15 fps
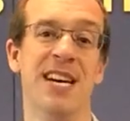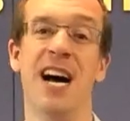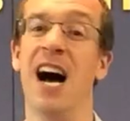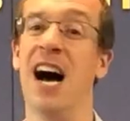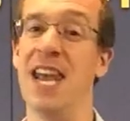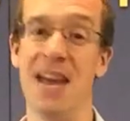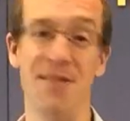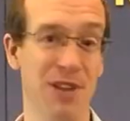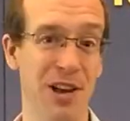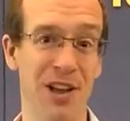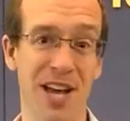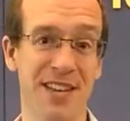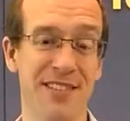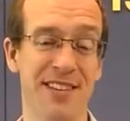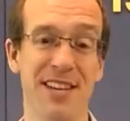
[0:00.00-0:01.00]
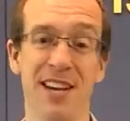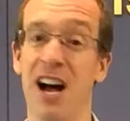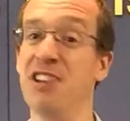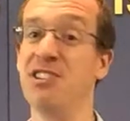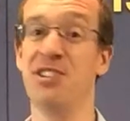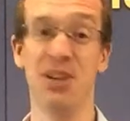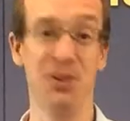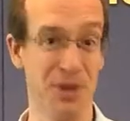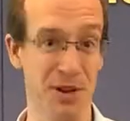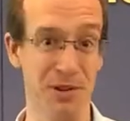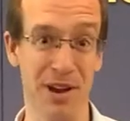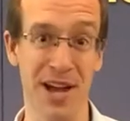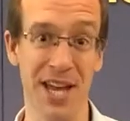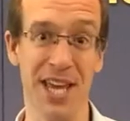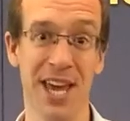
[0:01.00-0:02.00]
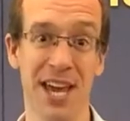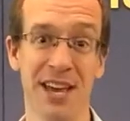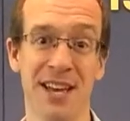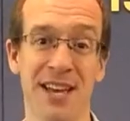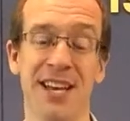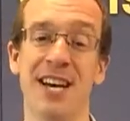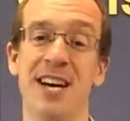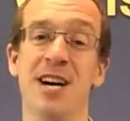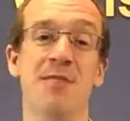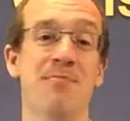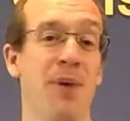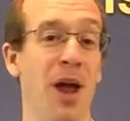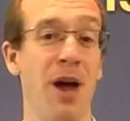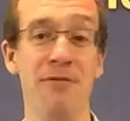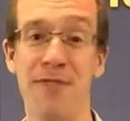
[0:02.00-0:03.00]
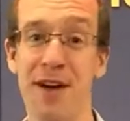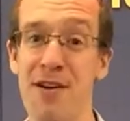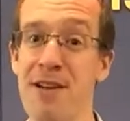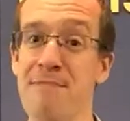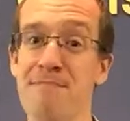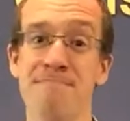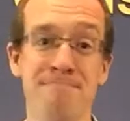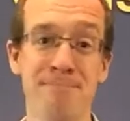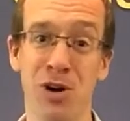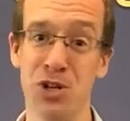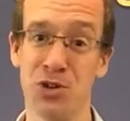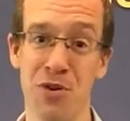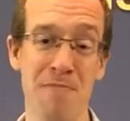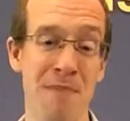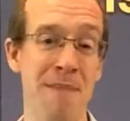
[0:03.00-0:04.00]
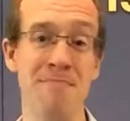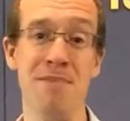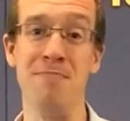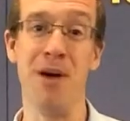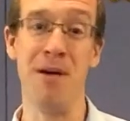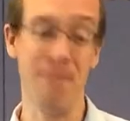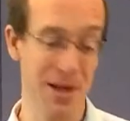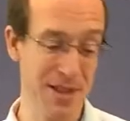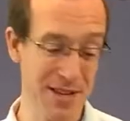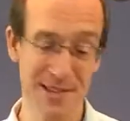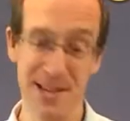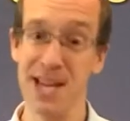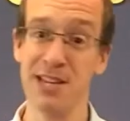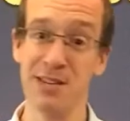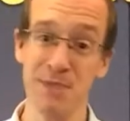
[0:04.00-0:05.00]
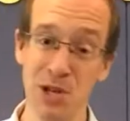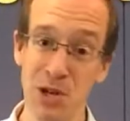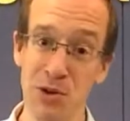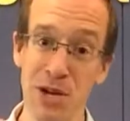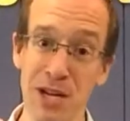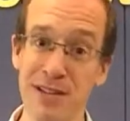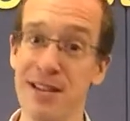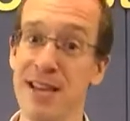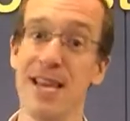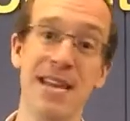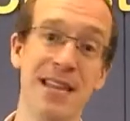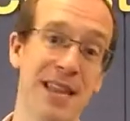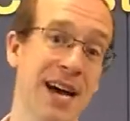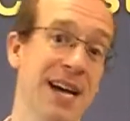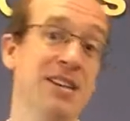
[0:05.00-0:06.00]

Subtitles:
I never liked it. I still don't like it. But I very much remember my mother saying to me, "You need to eat that.